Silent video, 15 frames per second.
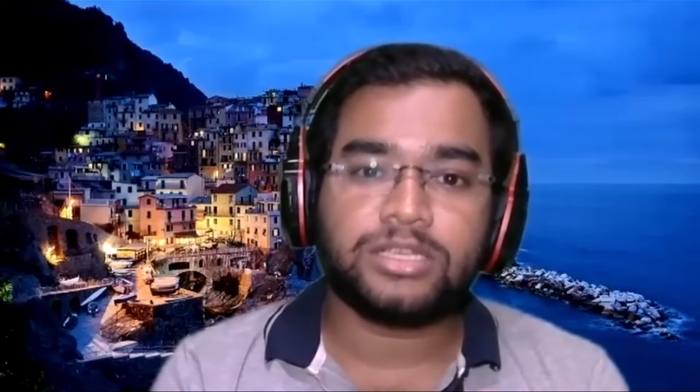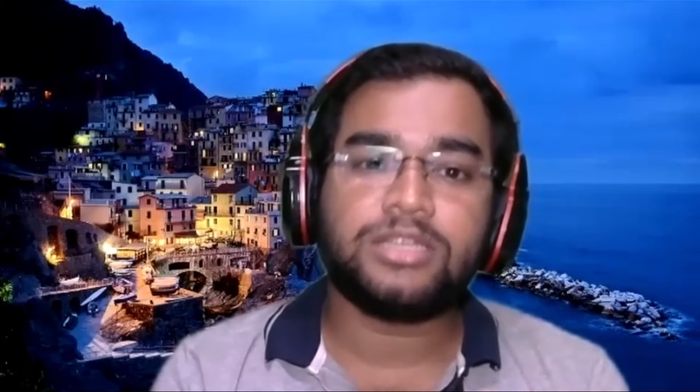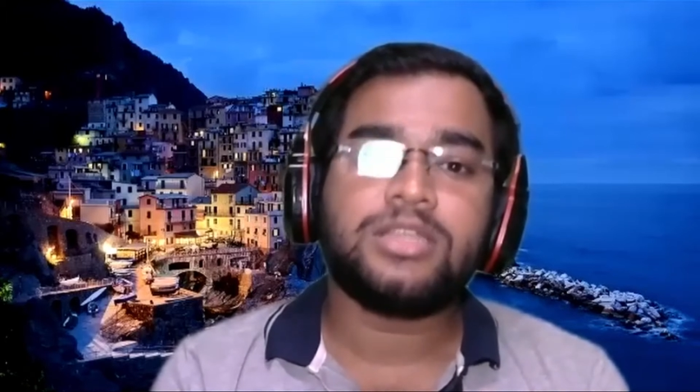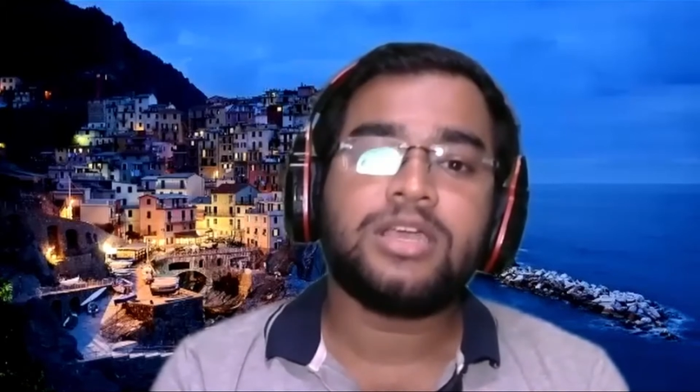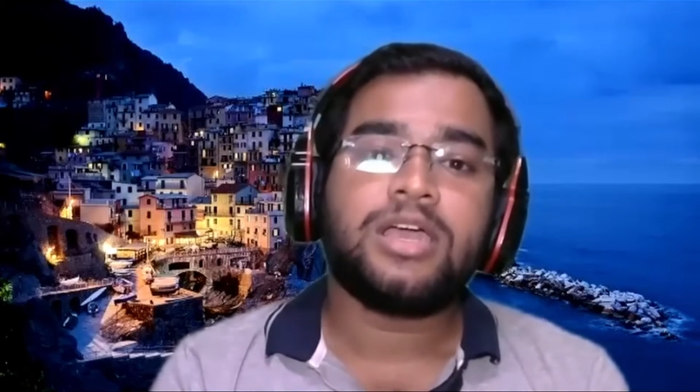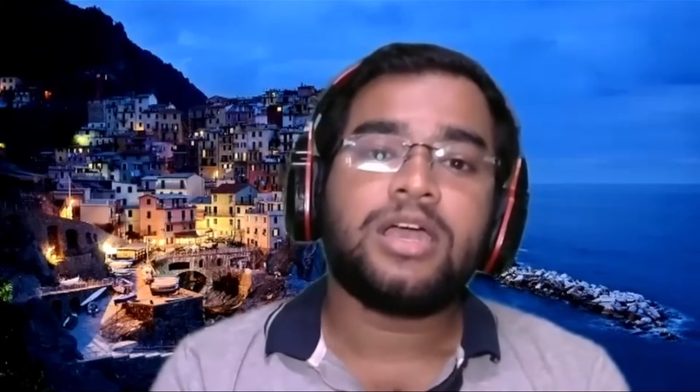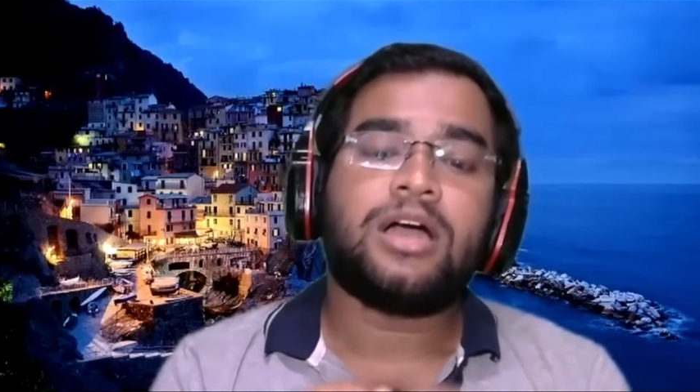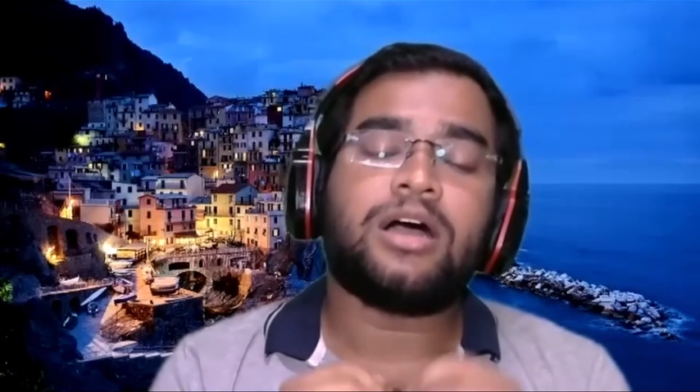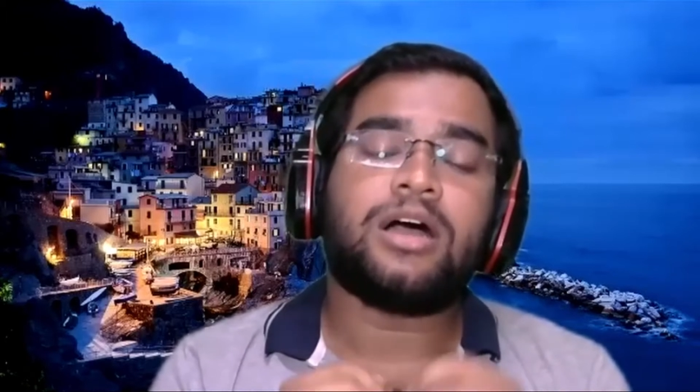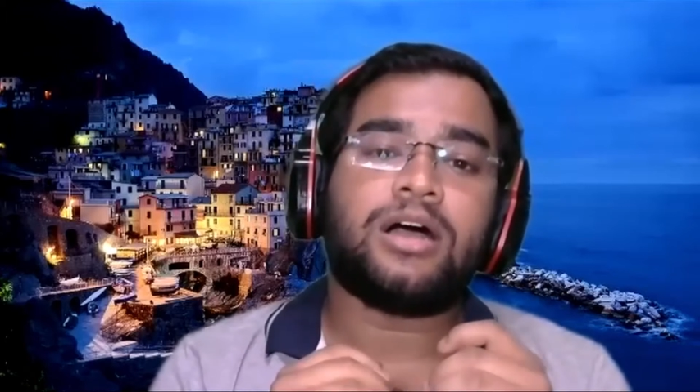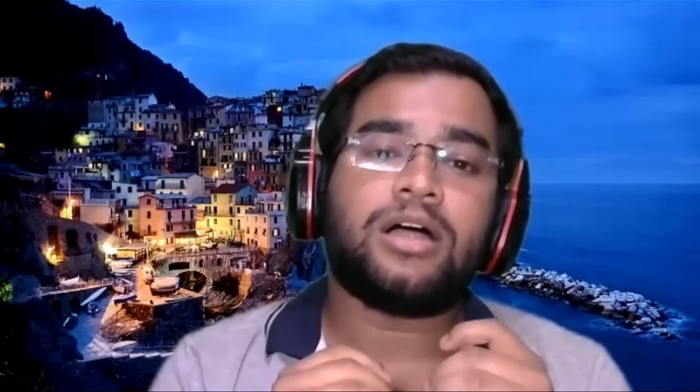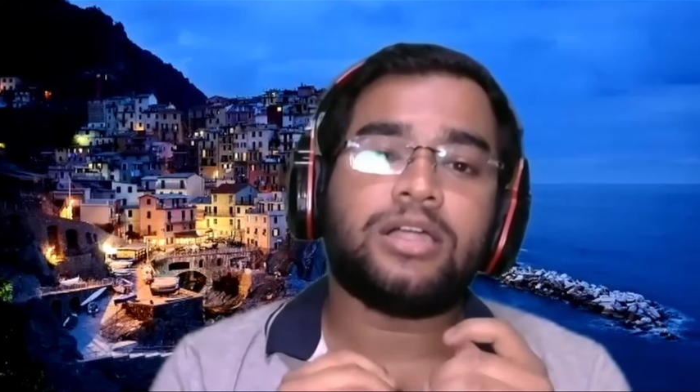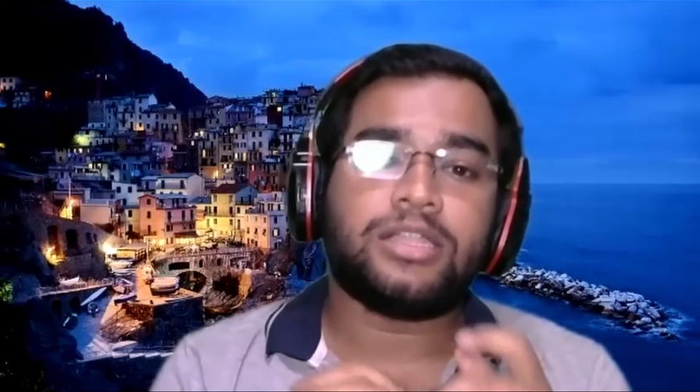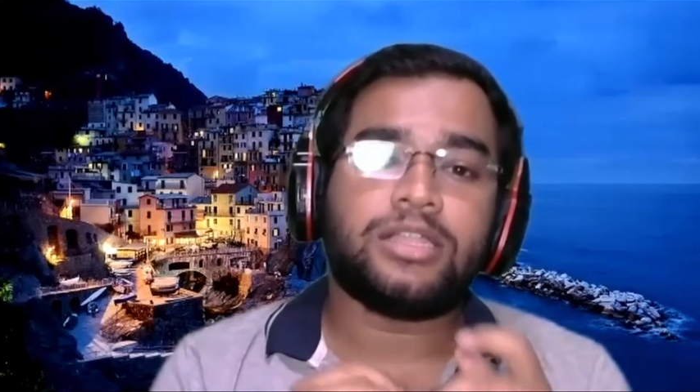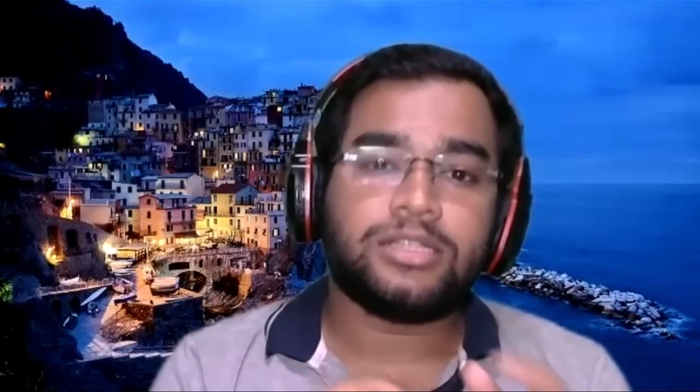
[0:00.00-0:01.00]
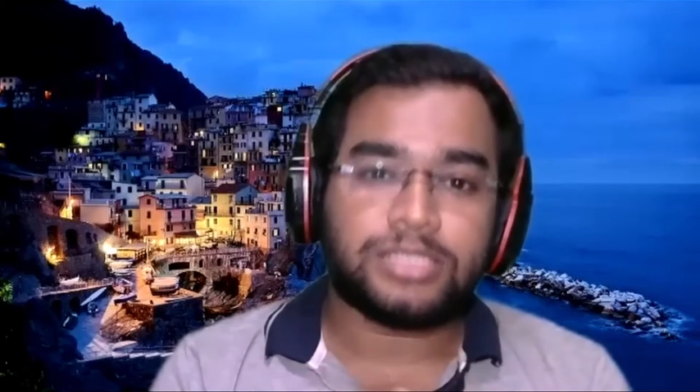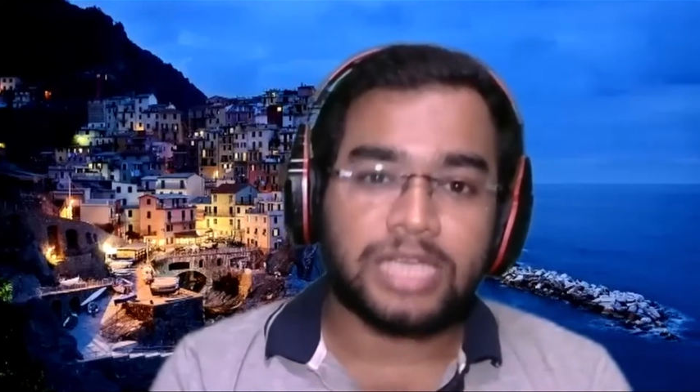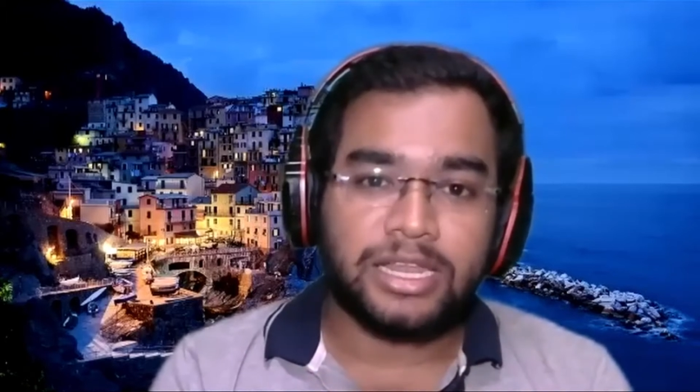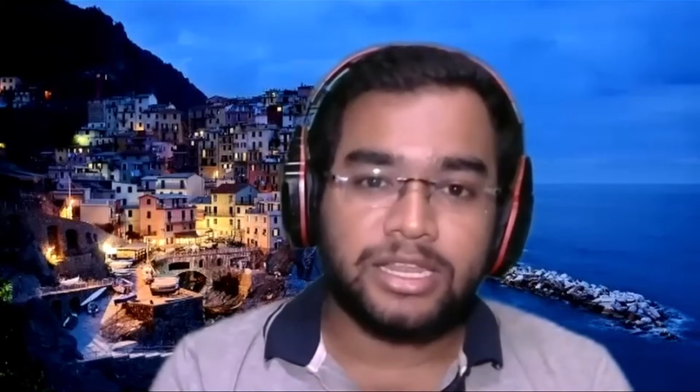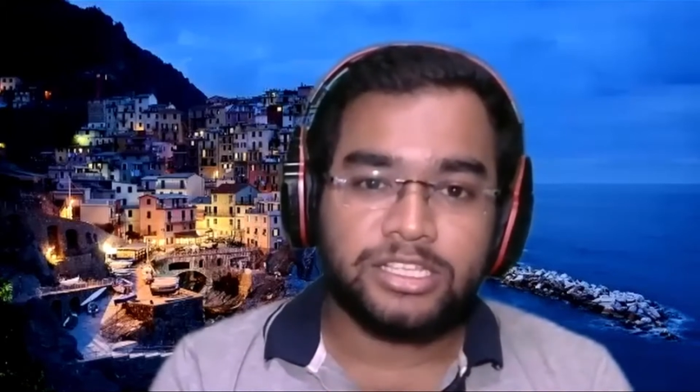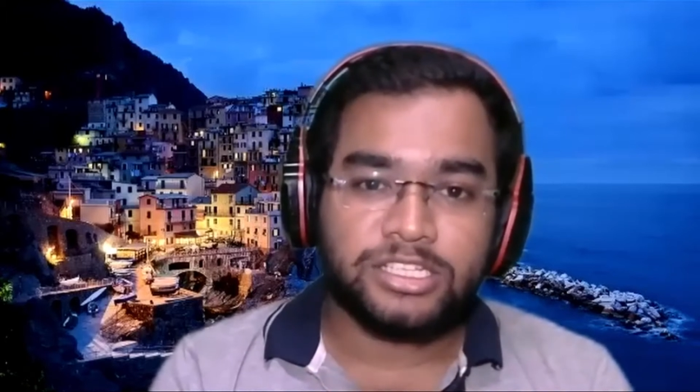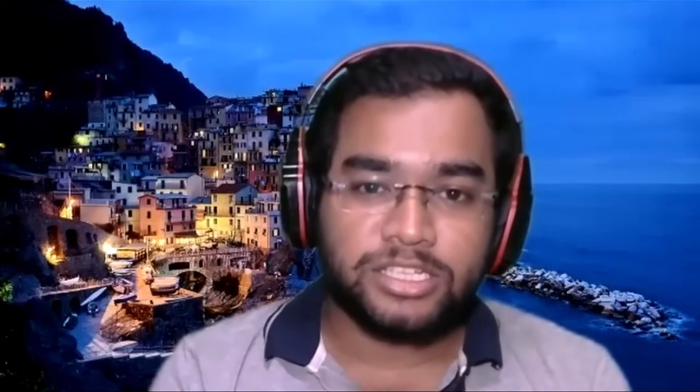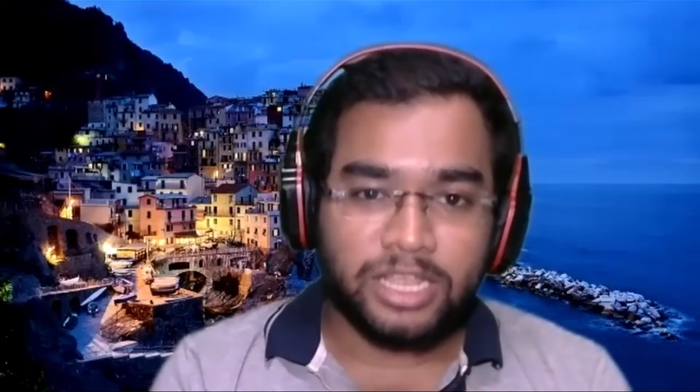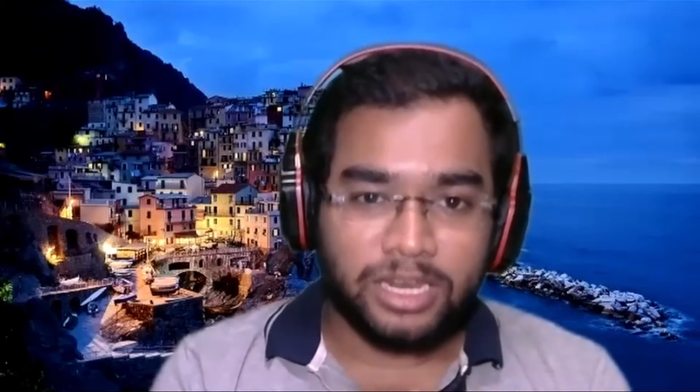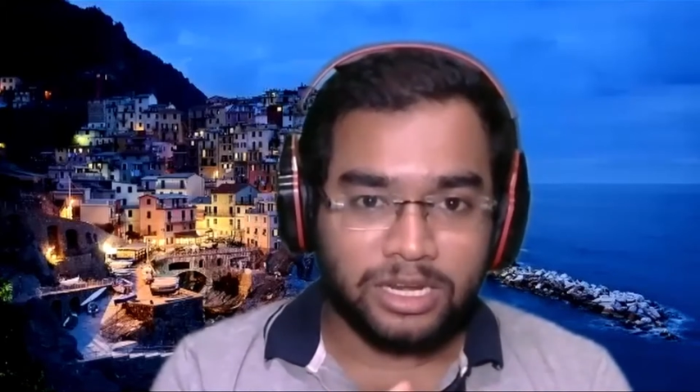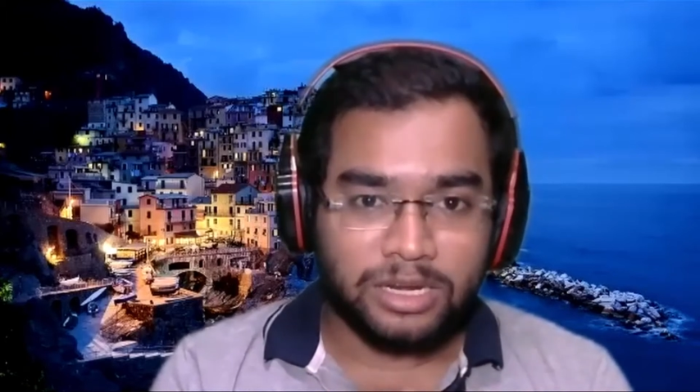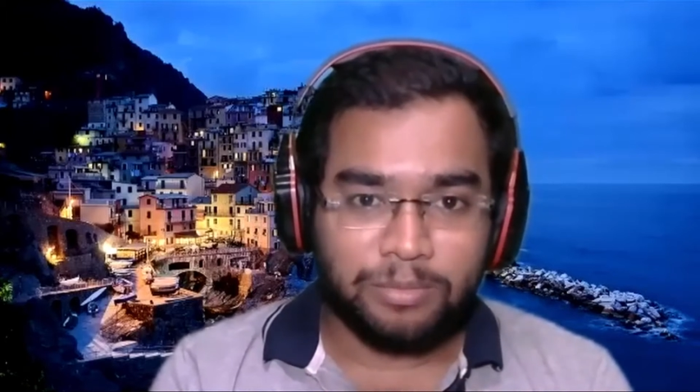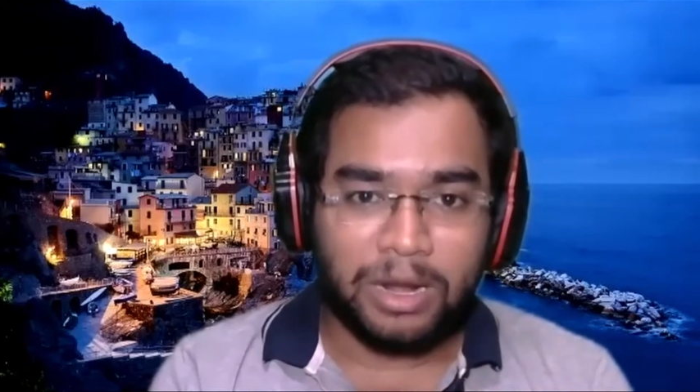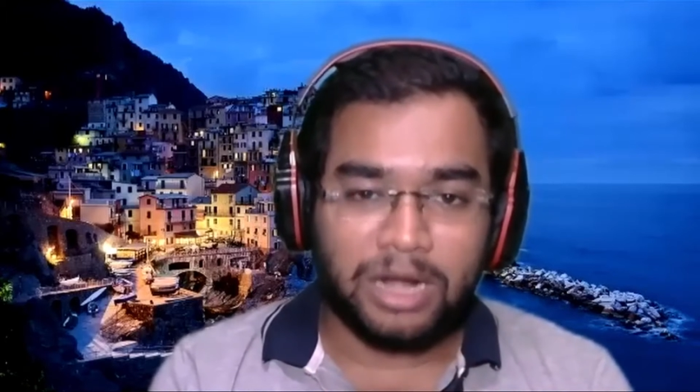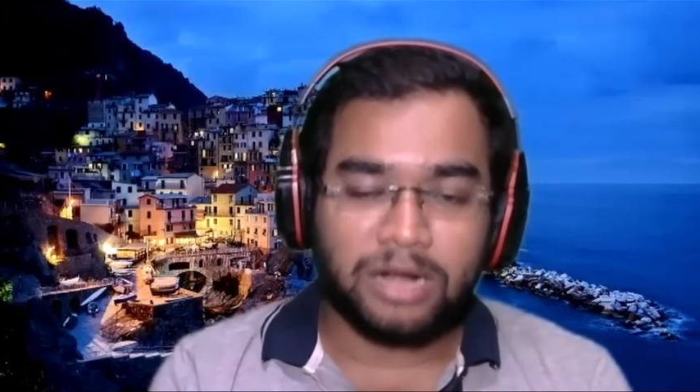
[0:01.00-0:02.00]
in Design Engineering